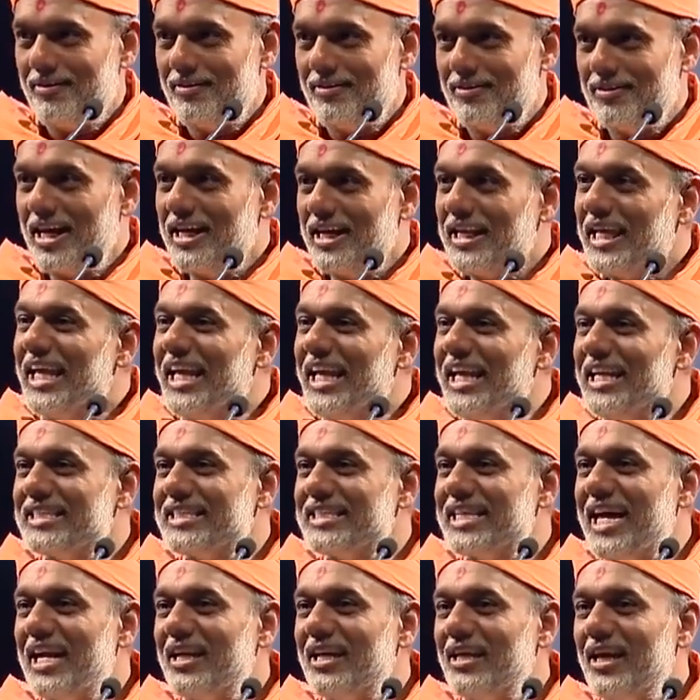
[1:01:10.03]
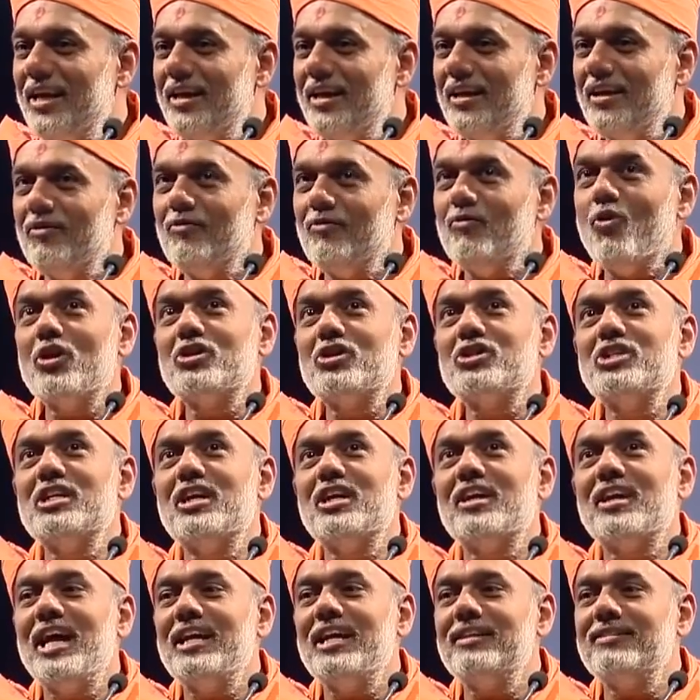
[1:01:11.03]
that he is getting watching a
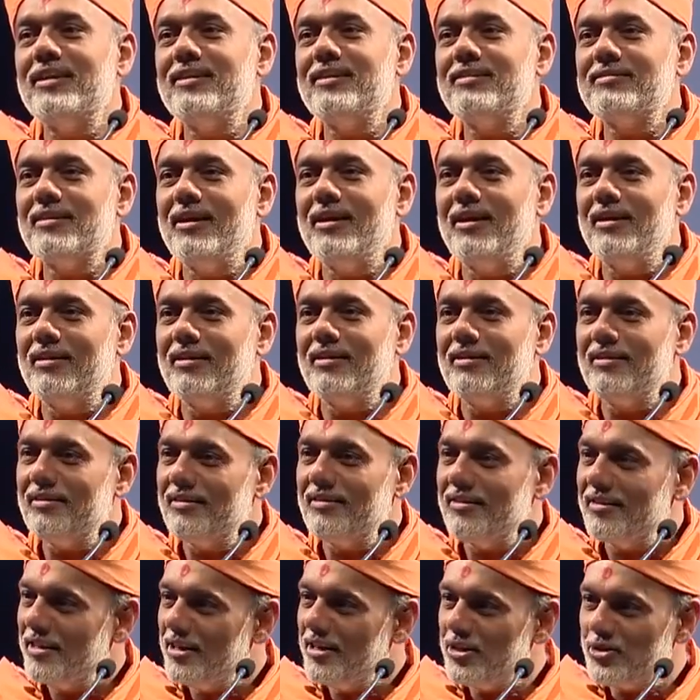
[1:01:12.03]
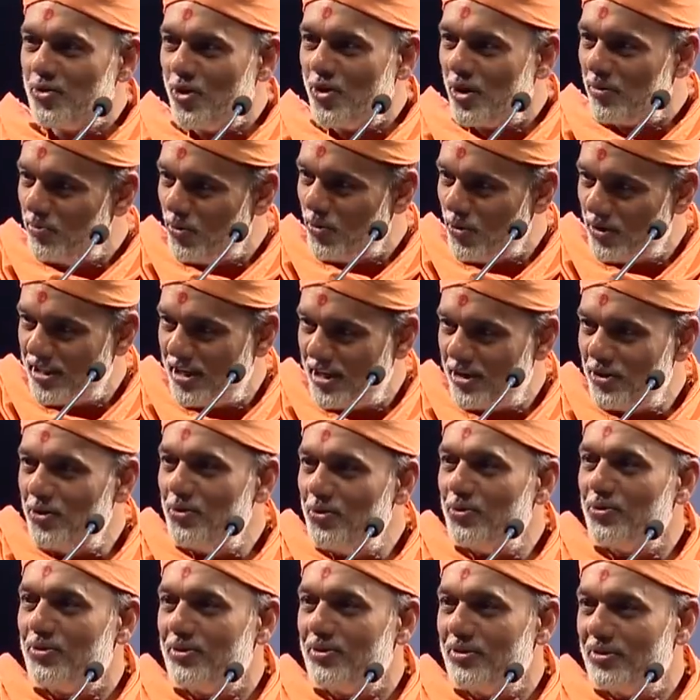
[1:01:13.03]
rising sun is not more than
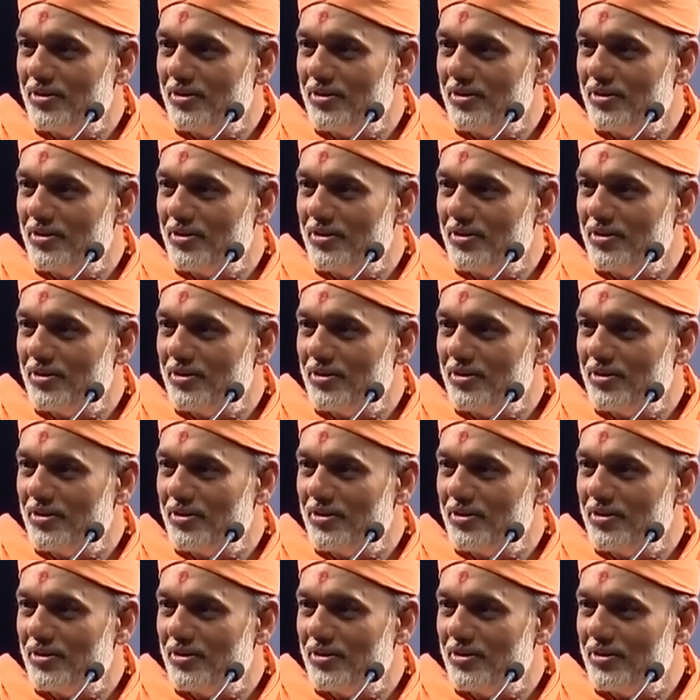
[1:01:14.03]
you.